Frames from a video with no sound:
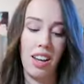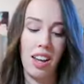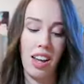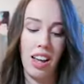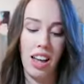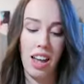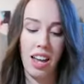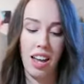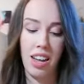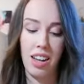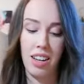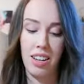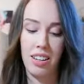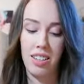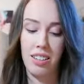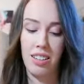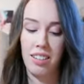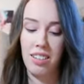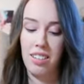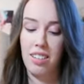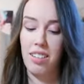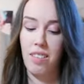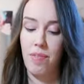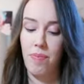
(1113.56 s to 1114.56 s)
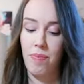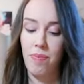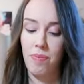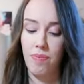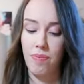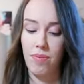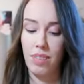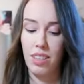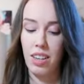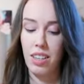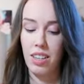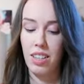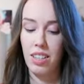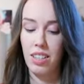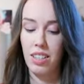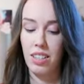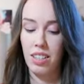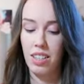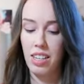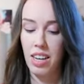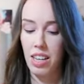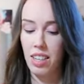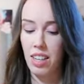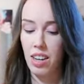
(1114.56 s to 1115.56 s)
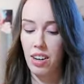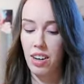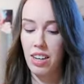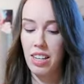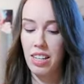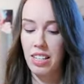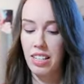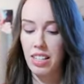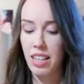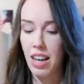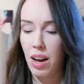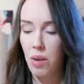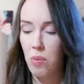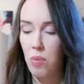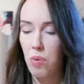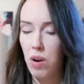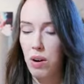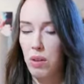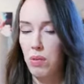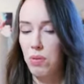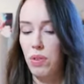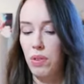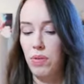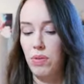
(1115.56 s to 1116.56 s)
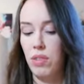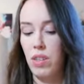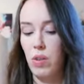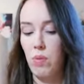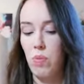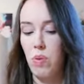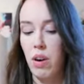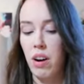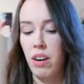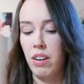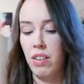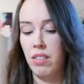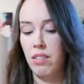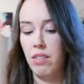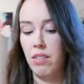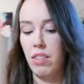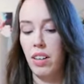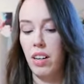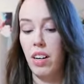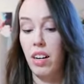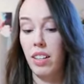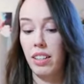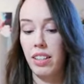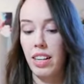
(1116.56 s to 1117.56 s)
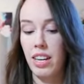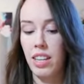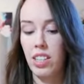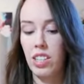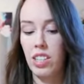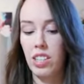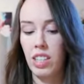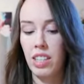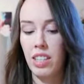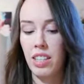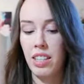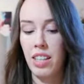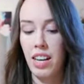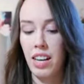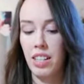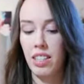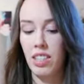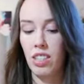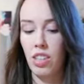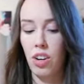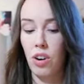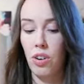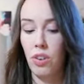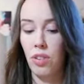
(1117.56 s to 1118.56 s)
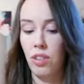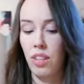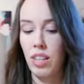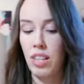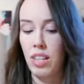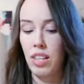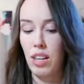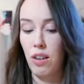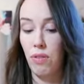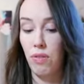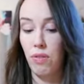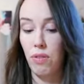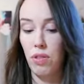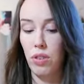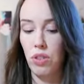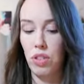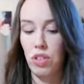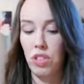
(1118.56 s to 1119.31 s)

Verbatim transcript: And yeah, there is that 151 collection. That's only the first